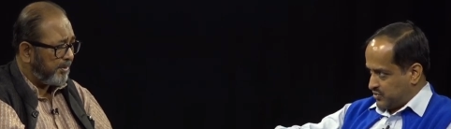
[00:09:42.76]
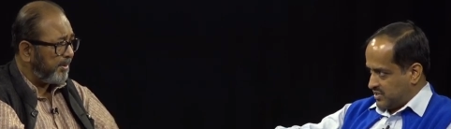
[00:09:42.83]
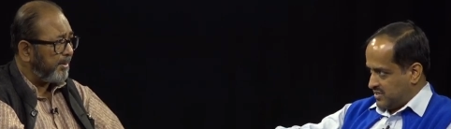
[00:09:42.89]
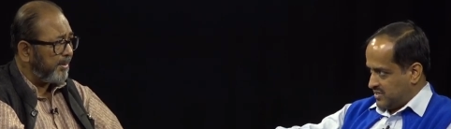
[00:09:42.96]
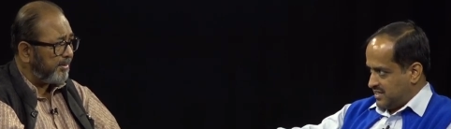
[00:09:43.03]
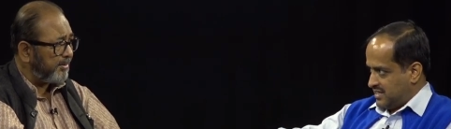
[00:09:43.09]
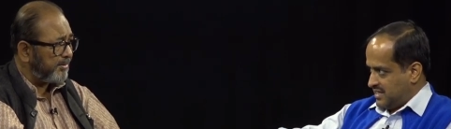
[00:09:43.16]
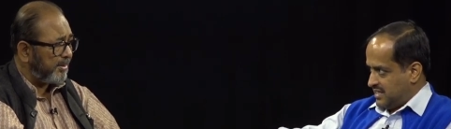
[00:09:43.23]
Speaker 1: But here
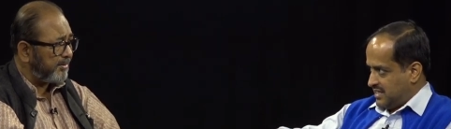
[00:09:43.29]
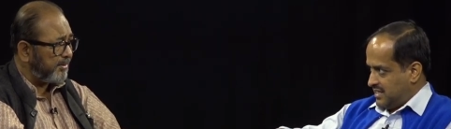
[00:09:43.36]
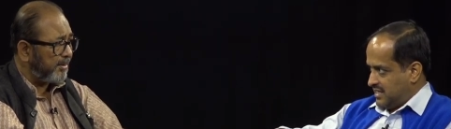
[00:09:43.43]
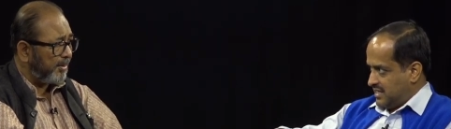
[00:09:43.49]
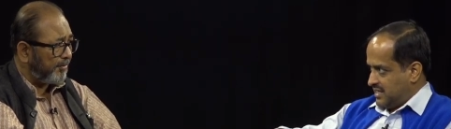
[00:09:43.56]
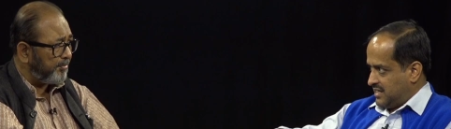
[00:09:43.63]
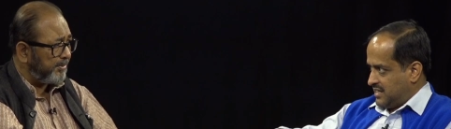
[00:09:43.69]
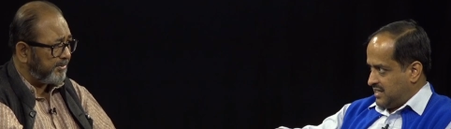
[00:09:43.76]
in this case, the
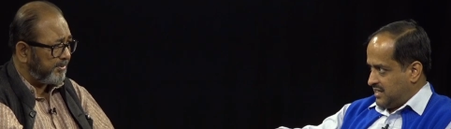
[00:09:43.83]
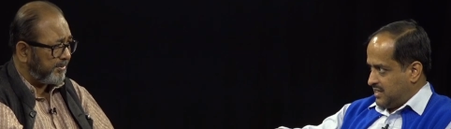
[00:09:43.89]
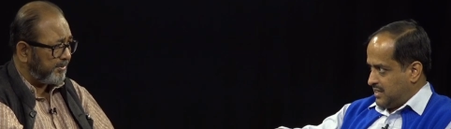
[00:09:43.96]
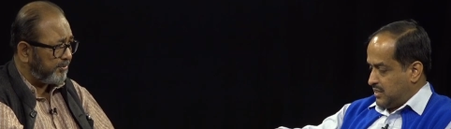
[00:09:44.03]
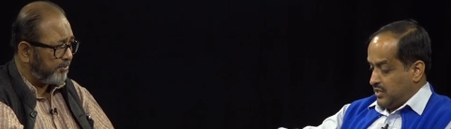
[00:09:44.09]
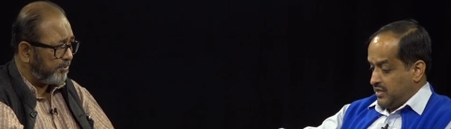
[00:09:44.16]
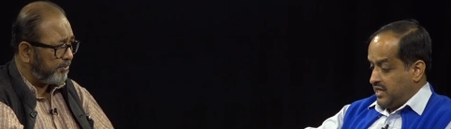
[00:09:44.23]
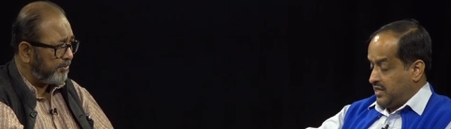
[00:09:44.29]
government
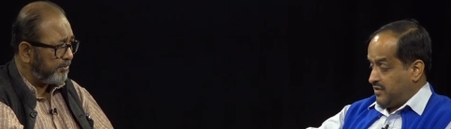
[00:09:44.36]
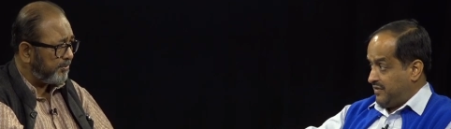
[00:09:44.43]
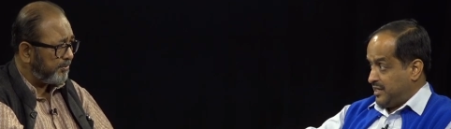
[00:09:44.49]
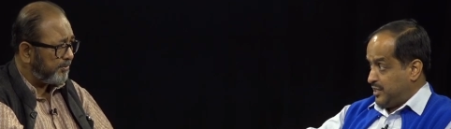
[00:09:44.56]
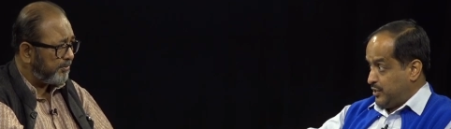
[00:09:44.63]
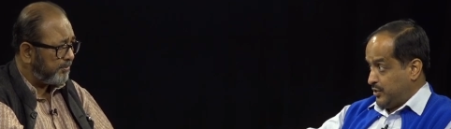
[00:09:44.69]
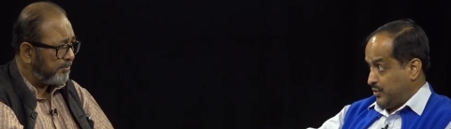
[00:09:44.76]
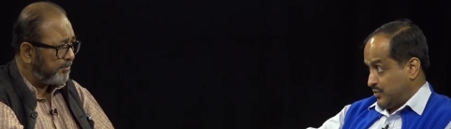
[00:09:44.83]
says
Speaker 2: so. Here we
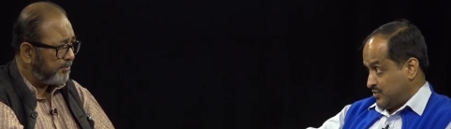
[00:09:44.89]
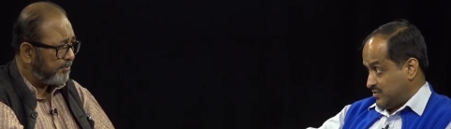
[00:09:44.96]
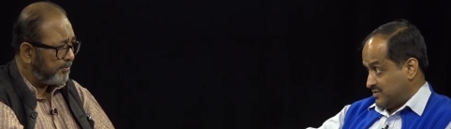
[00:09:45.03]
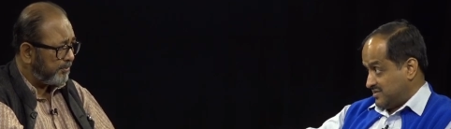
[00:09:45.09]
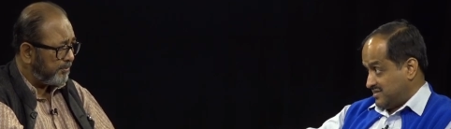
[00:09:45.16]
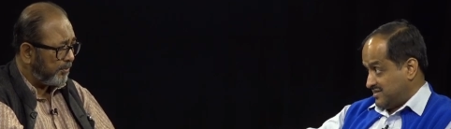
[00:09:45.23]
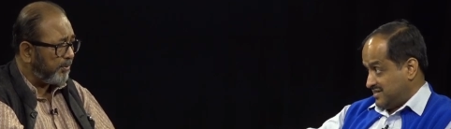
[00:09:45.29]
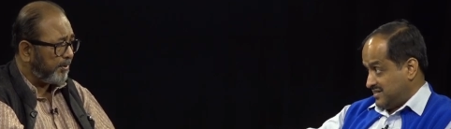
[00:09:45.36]
didn't know.
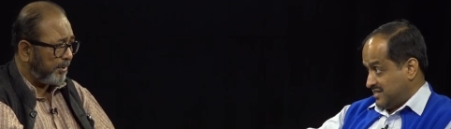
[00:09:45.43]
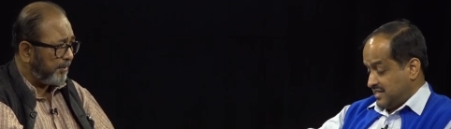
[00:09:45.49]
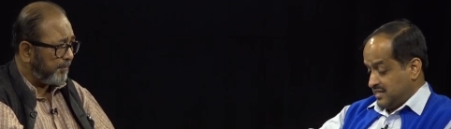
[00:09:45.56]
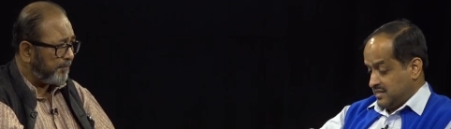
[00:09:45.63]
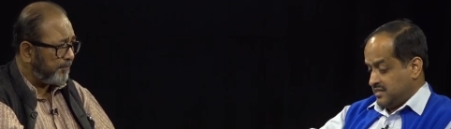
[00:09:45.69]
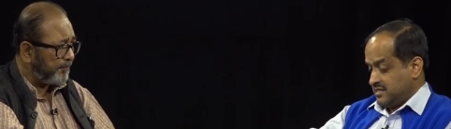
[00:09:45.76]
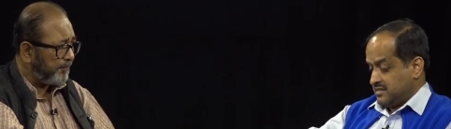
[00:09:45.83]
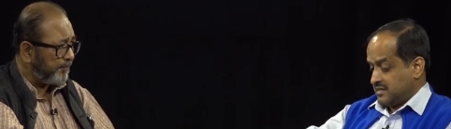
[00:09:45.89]
Okay.
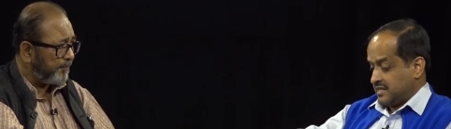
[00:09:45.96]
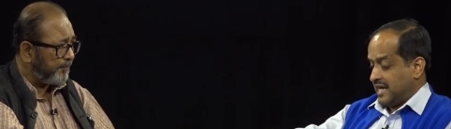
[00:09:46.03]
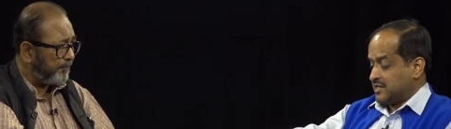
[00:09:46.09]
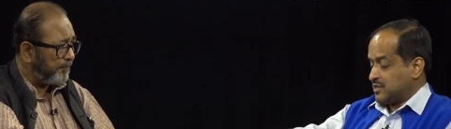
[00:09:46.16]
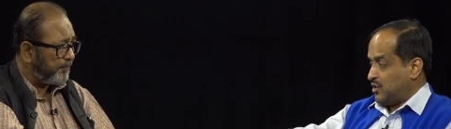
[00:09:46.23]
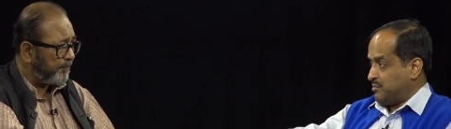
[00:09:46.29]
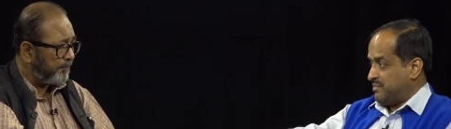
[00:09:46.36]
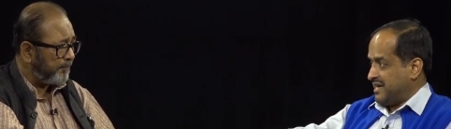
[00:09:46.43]
The
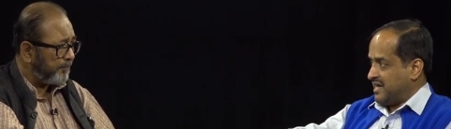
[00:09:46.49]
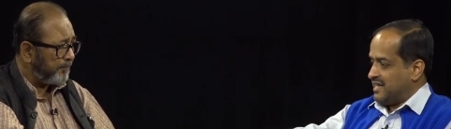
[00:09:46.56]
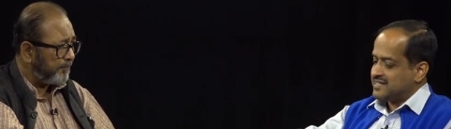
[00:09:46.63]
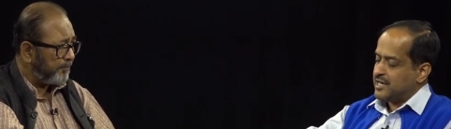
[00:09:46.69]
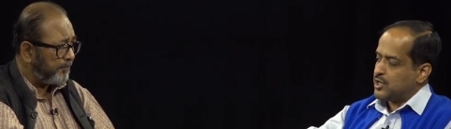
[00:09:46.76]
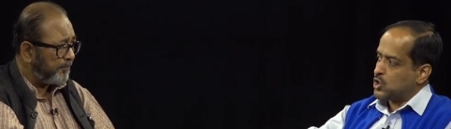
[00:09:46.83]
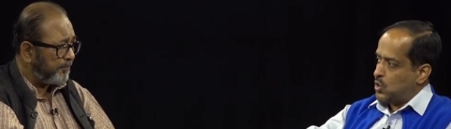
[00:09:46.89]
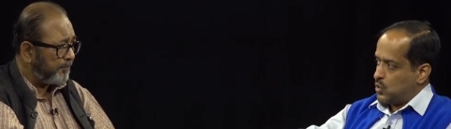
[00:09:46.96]
catalog merely
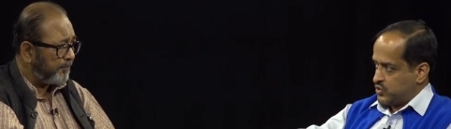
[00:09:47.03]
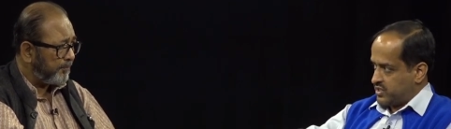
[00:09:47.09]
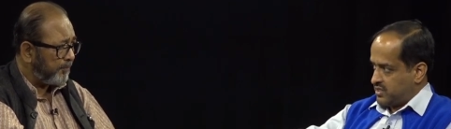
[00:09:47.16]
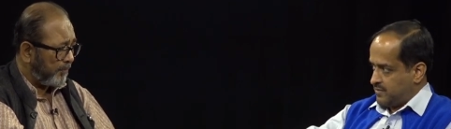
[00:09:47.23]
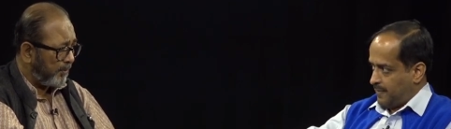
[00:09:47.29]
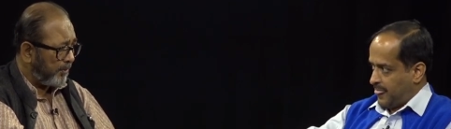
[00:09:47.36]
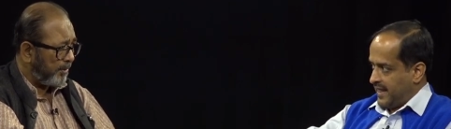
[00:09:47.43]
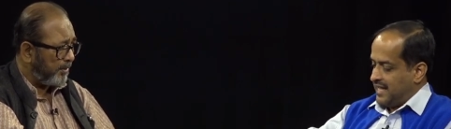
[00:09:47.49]
said closed.
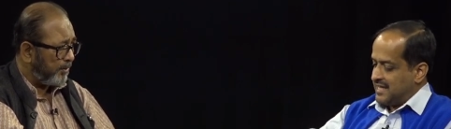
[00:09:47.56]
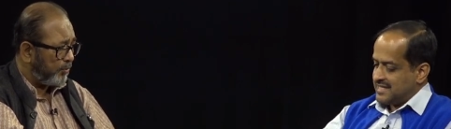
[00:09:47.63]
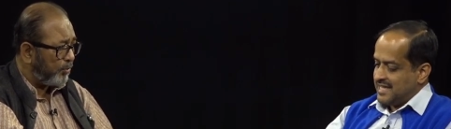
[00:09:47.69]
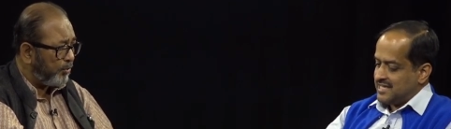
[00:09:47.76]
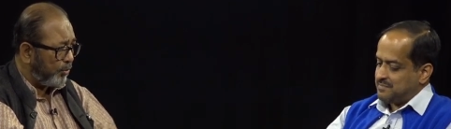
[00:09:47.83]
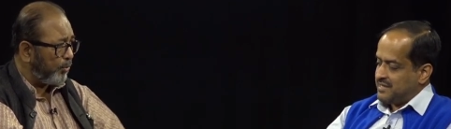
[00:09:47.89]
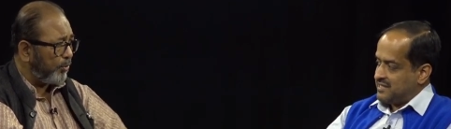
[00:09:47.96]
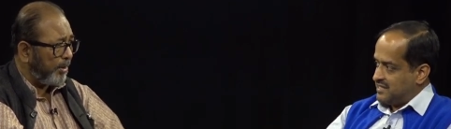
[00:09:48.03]
Okay. Do
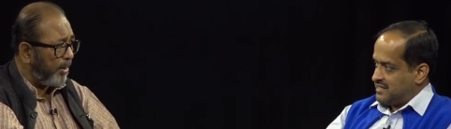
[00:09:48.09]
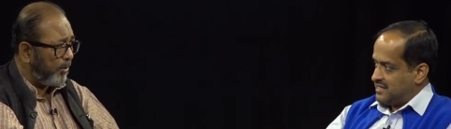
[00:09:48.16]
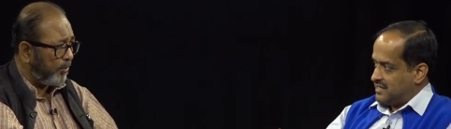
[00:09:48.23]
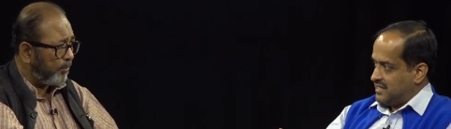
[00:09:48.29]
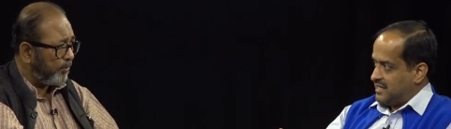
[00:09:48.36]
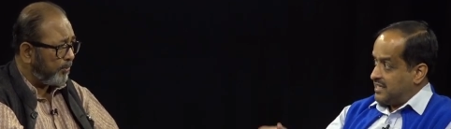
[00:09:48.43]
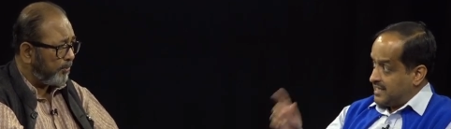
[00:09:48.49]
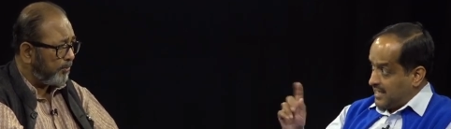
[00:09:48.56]
that's you know
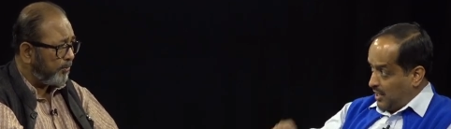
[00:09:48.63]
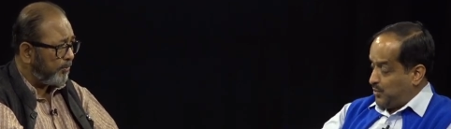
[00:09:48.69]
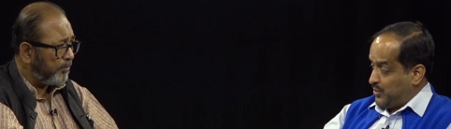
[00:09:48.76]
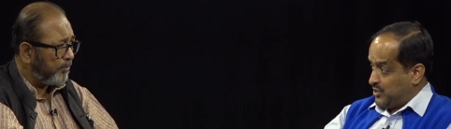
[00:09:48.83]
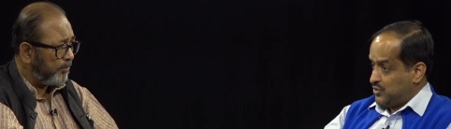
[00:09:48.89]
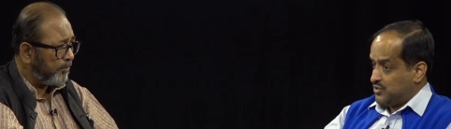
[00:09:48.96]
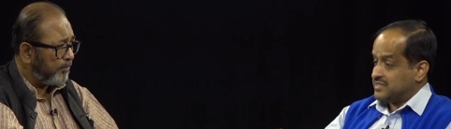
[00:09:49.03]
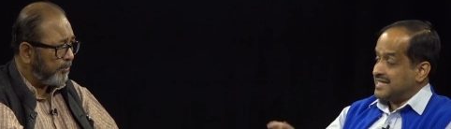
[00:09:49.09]
now? Now we
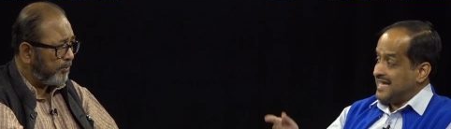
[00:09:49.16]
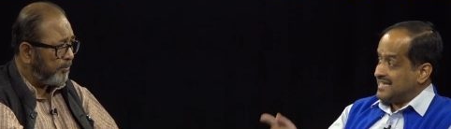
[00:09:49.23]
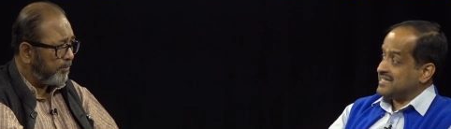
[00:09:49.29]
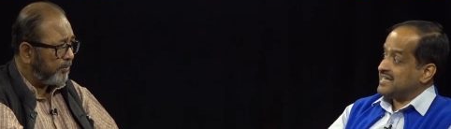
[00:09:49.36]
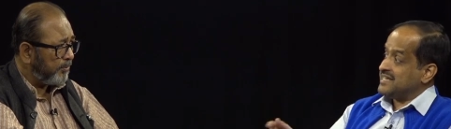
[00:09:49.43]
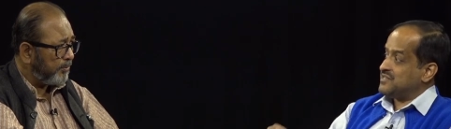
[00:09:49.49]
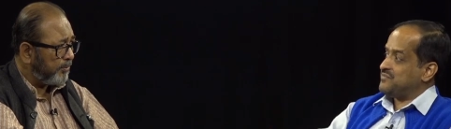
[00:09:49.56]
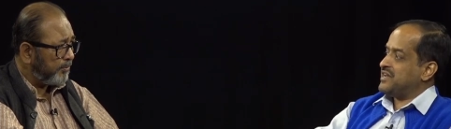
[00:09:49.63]
know. That's
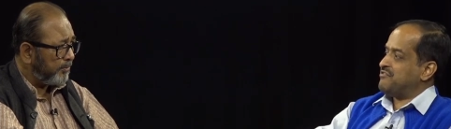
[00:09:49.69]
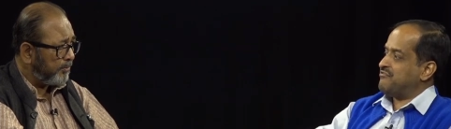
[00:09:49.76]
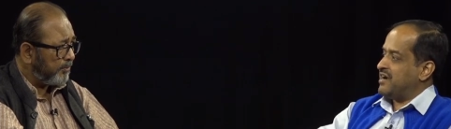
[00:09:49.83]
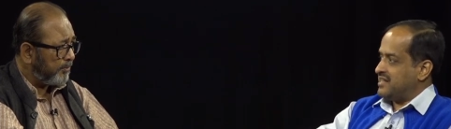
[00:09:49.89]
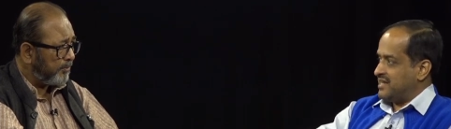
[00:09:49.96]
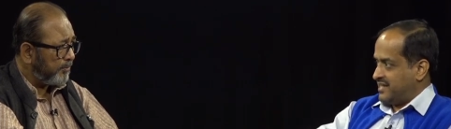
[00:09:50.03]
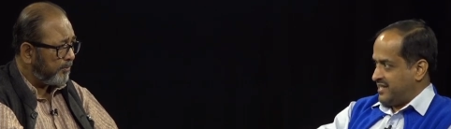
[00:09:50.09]
the reason why I filed the